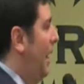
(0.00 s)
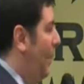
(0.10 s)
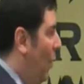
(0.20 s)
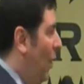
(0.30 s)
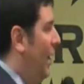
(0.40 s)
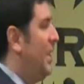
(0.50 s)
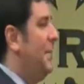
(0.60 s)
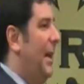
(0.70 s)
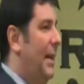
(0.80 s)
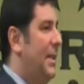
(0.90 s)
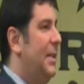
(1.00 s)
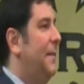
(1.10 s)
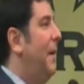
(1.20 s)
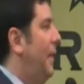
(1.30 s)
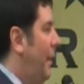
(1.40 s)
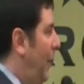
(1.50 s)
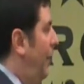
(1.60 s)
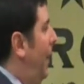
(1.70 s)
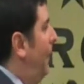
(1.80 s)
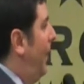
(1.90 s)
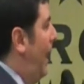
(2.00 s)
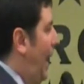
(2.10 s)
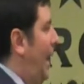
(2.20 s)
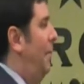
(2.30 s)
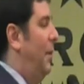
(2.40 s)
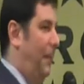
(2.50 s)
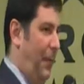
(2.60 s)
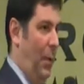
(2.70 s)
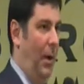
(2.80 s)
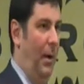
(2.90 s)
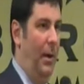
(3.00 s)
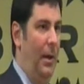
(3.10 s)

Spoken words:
and more expansive than we've ever had before.